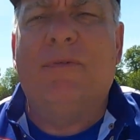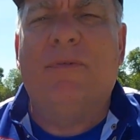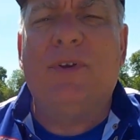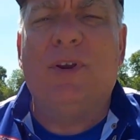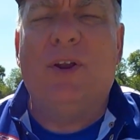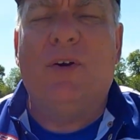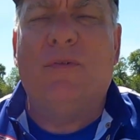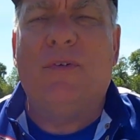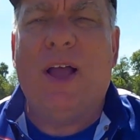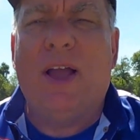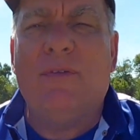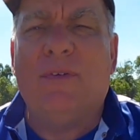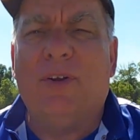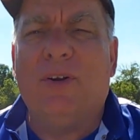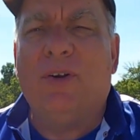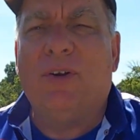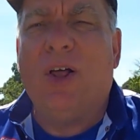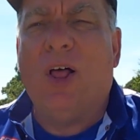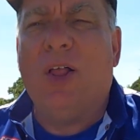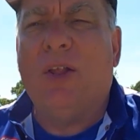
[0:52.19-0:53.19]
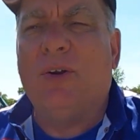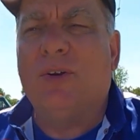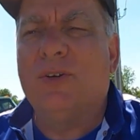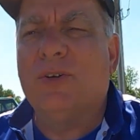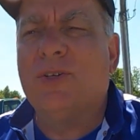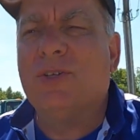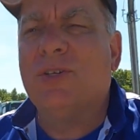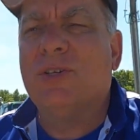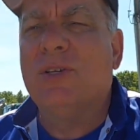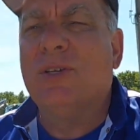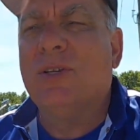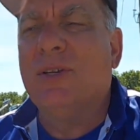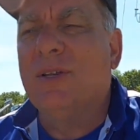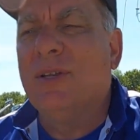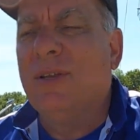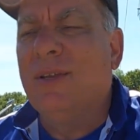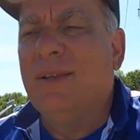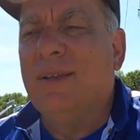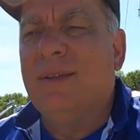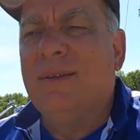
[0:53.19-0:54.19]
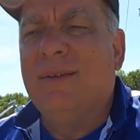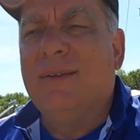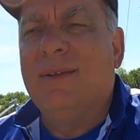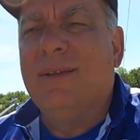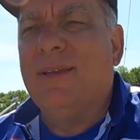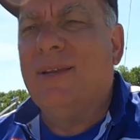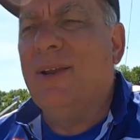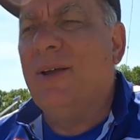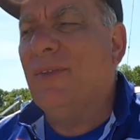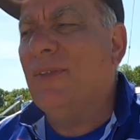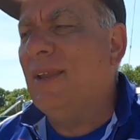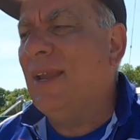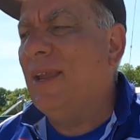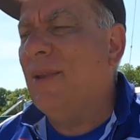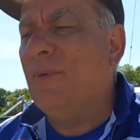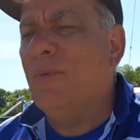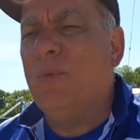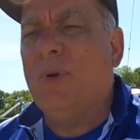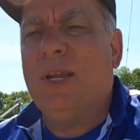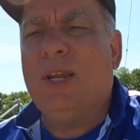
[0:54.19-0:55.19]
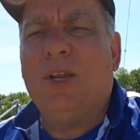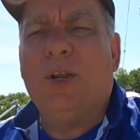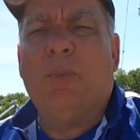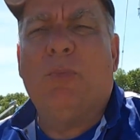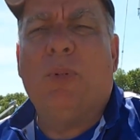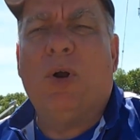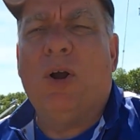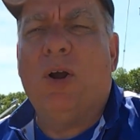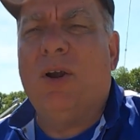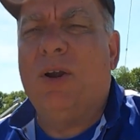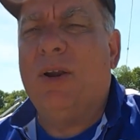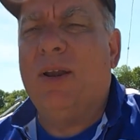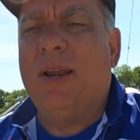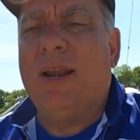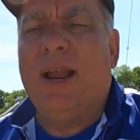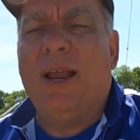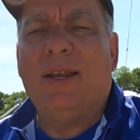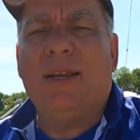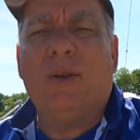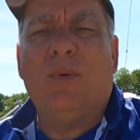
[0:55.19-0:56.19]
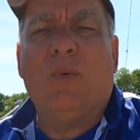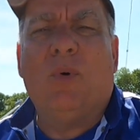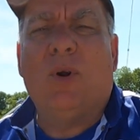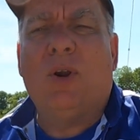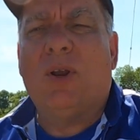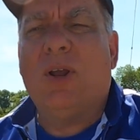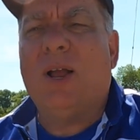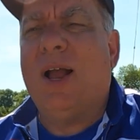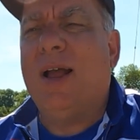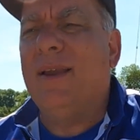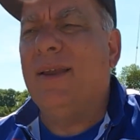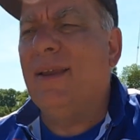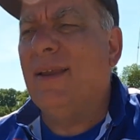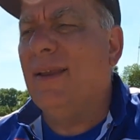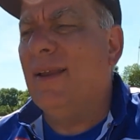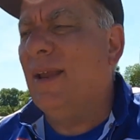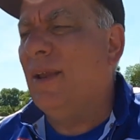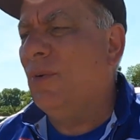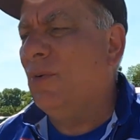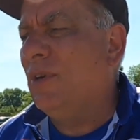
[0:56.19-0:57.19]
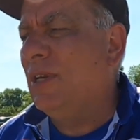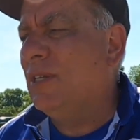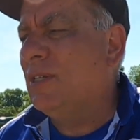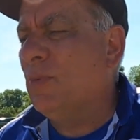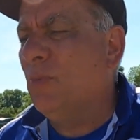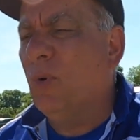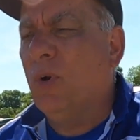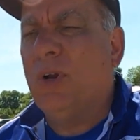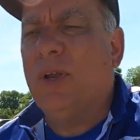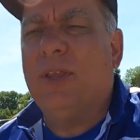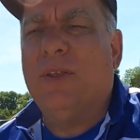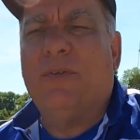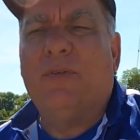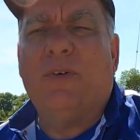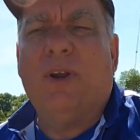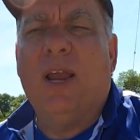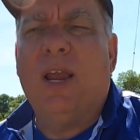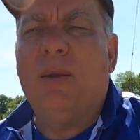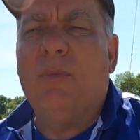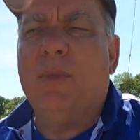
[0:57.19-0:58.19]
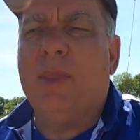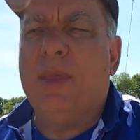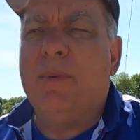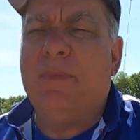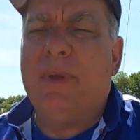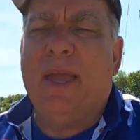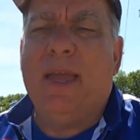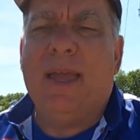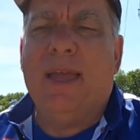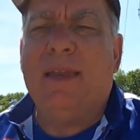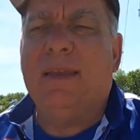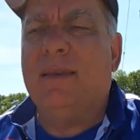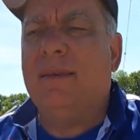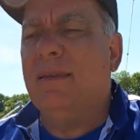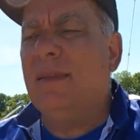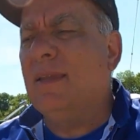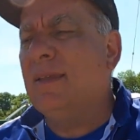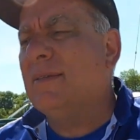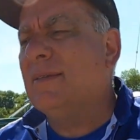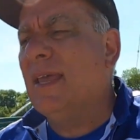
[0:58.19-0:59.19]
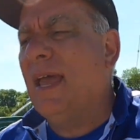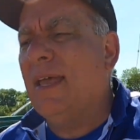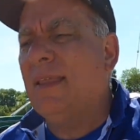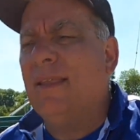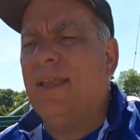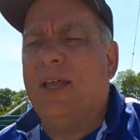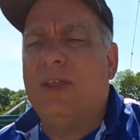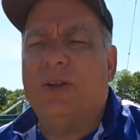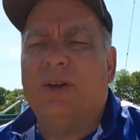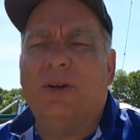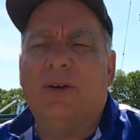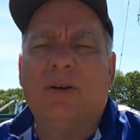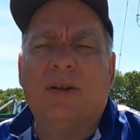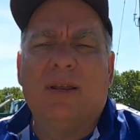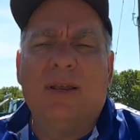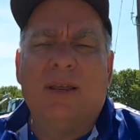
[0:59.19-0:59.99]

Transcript: you know, $500, you know, then it went in a barn and I did work on it. I did some work on the frame, the bed, and this, that, and the other.